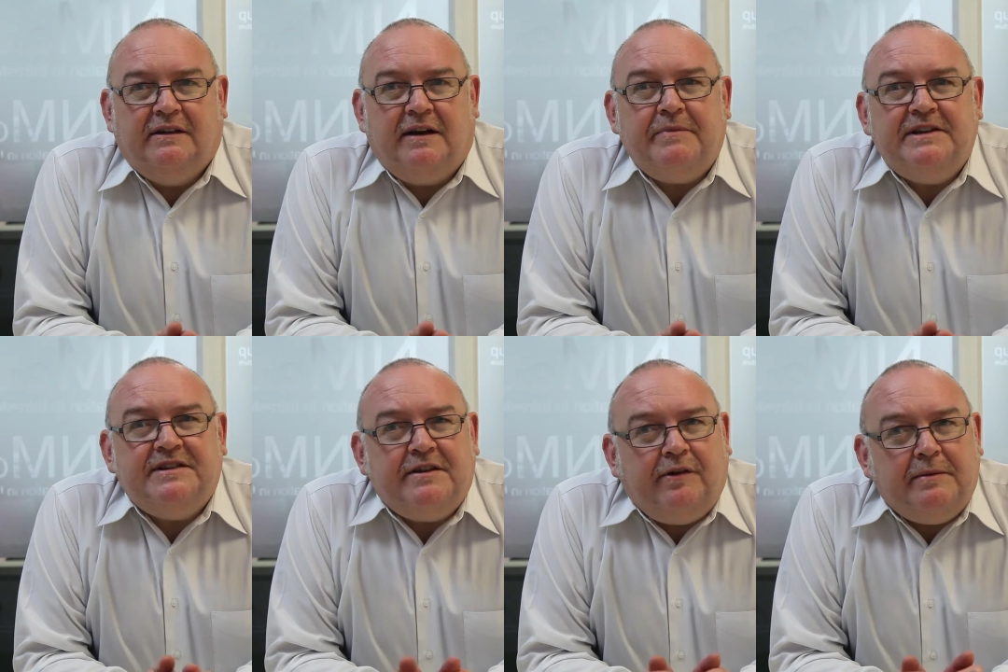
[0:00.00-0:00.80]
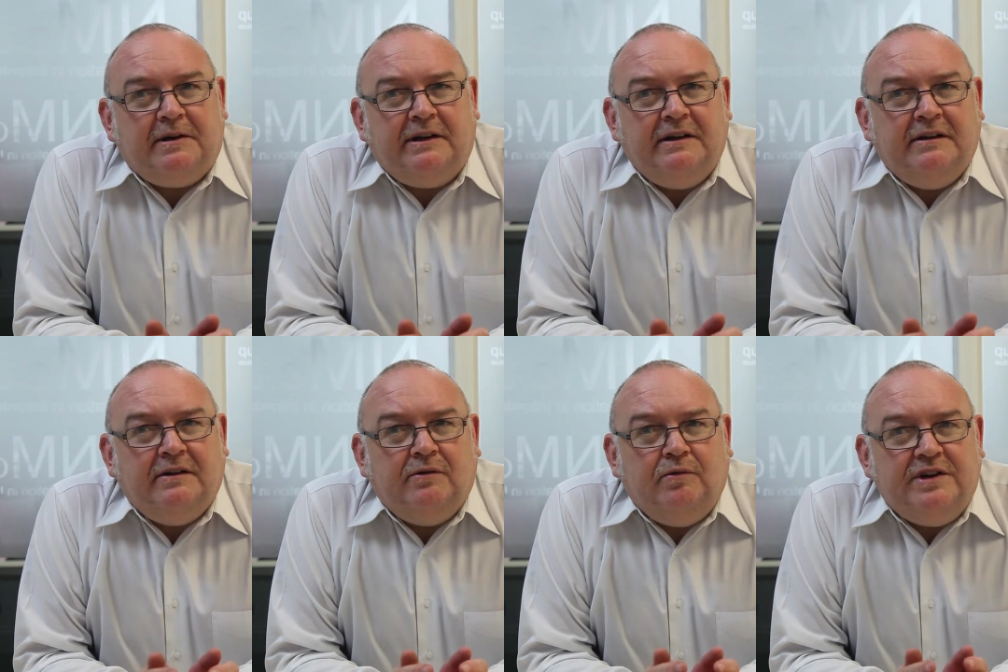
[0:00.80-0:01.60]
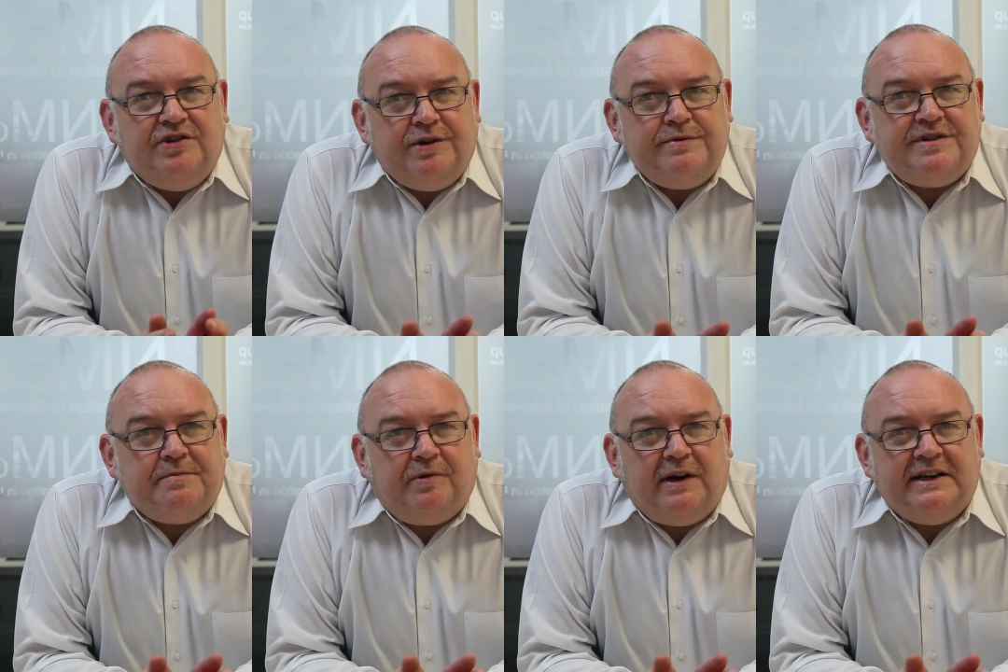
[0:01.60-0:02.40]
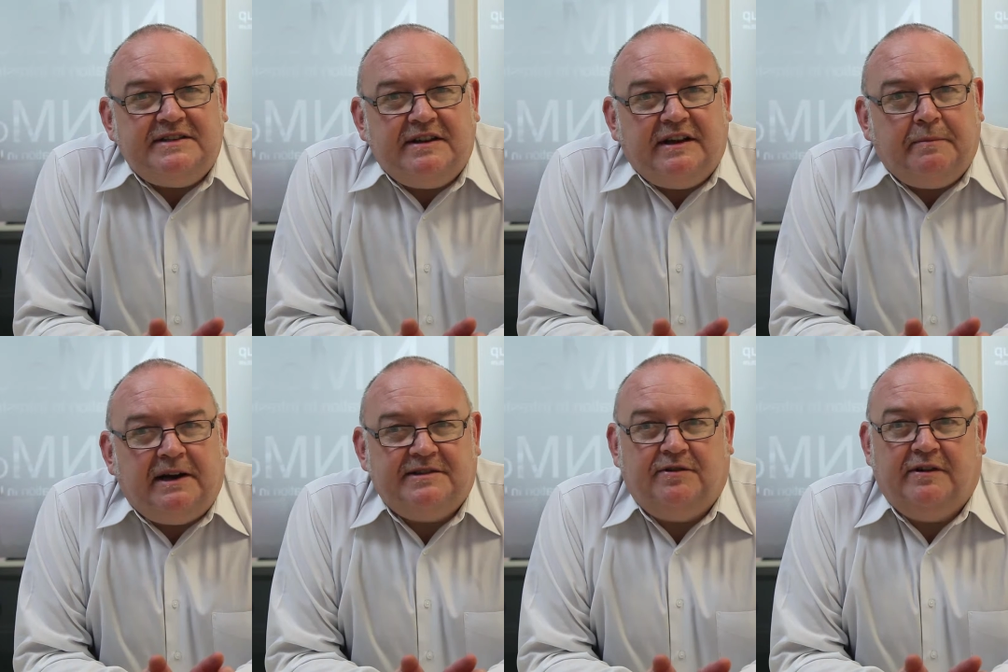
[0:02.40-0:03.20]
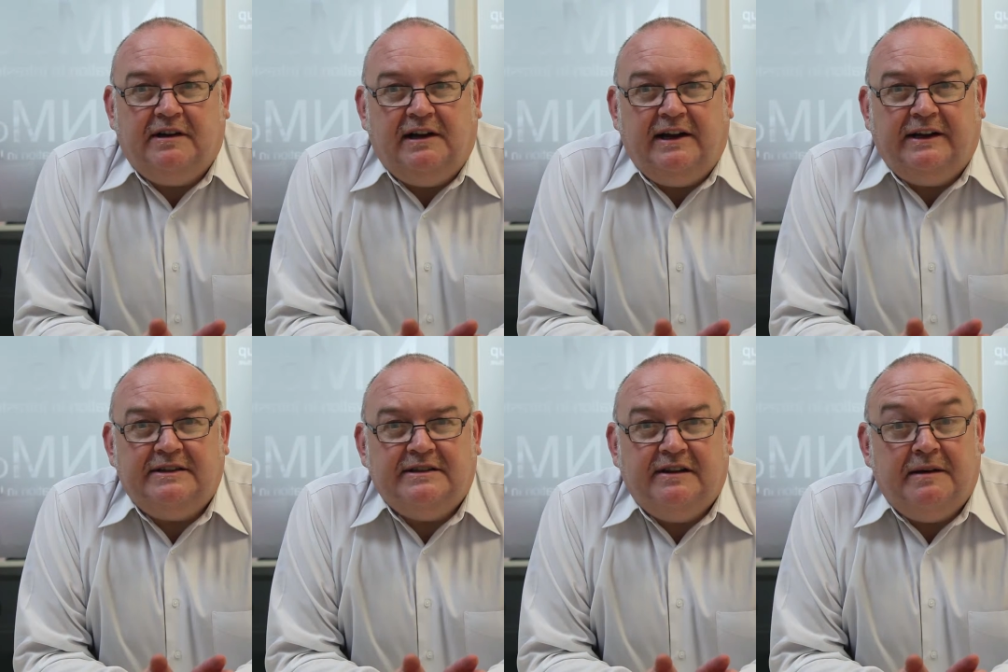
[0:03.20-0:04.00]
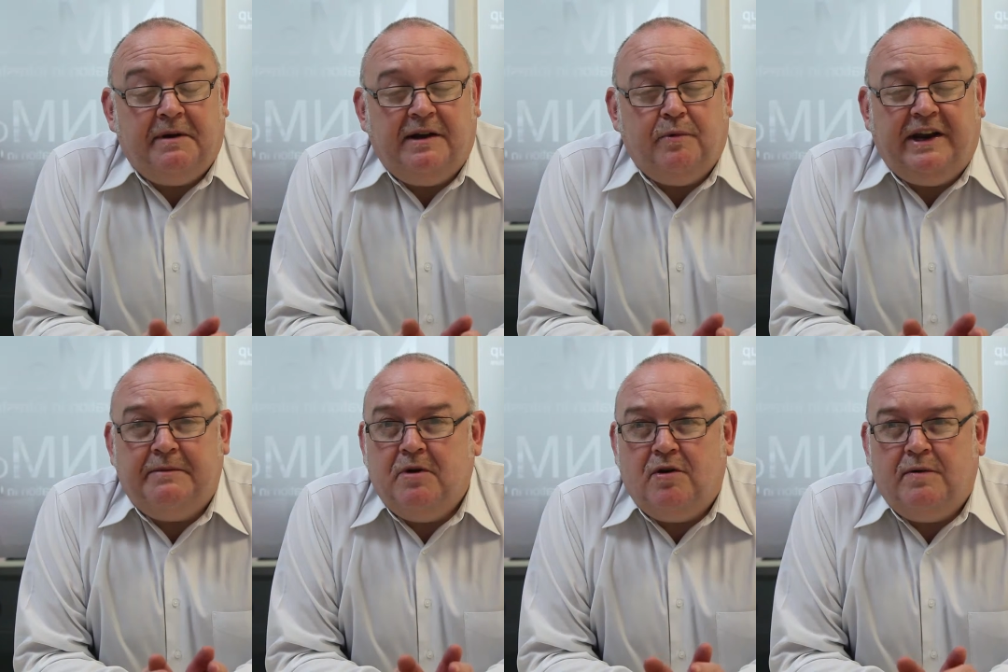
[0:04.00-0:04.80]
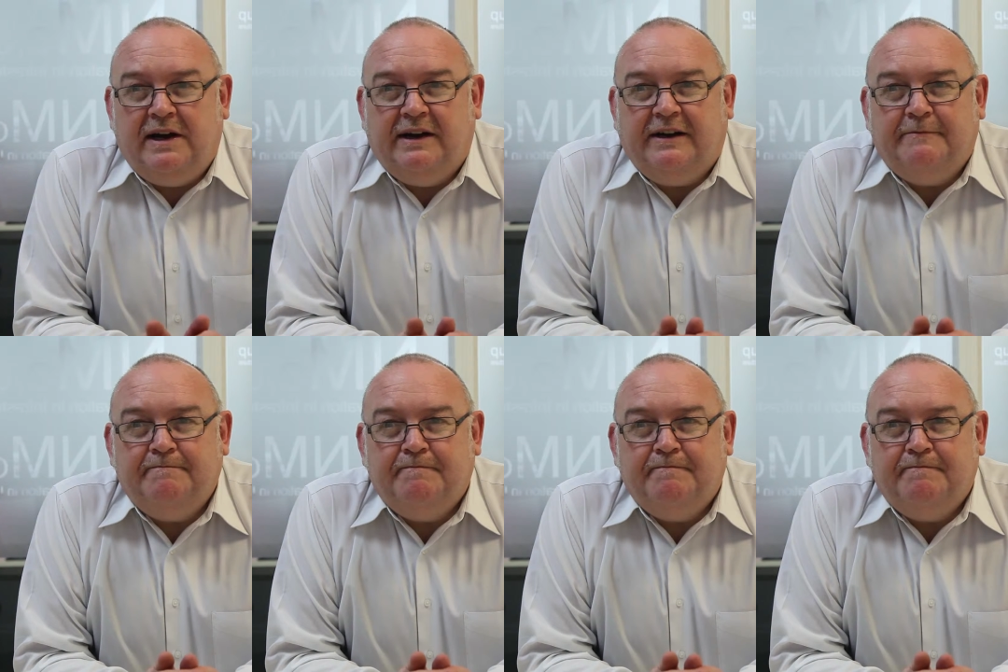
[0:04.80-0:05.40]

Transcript: That means that they're able to reduce the price that they pass on to the client, thereby winning more work.